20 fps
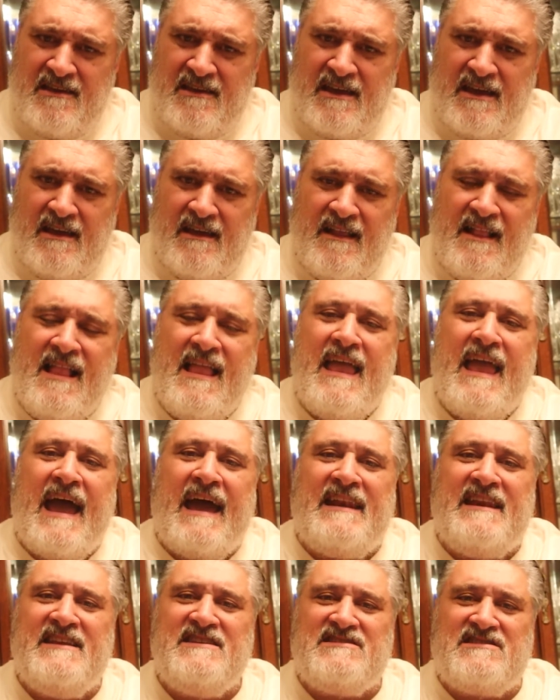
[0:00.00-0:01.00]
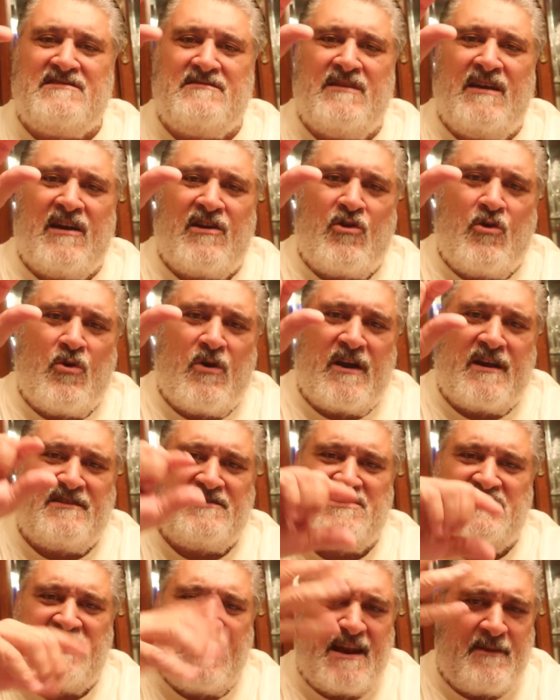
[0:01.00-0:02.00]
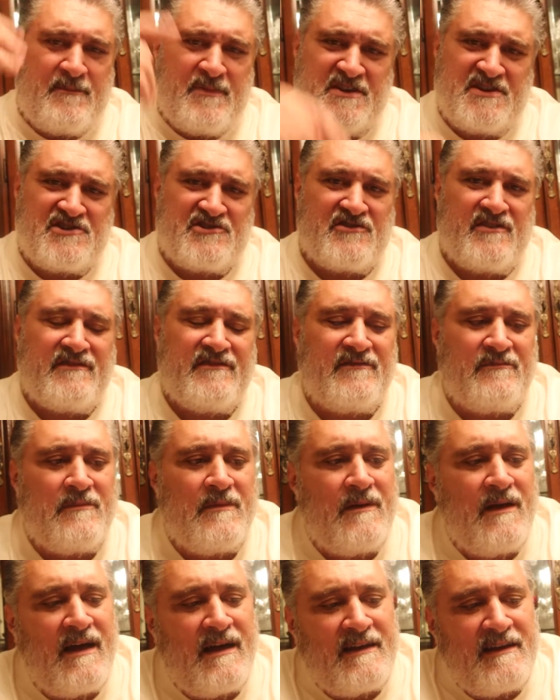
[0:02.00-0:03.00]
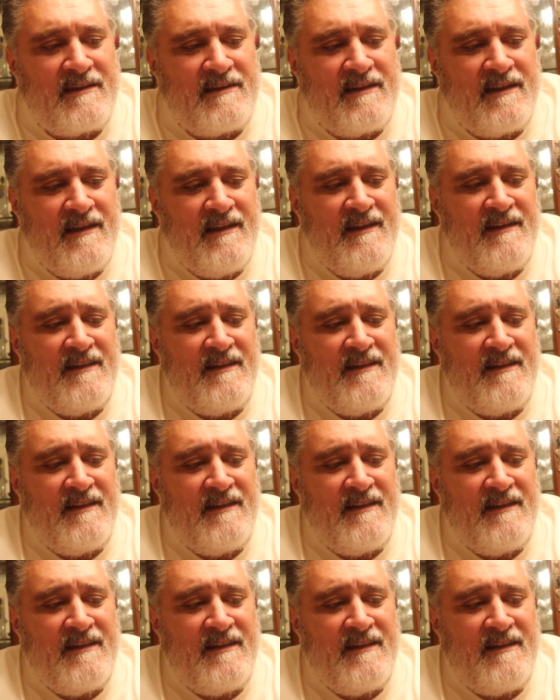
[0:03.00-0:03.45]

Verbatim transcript: uh, and his uh, cork just had a picture of him on it.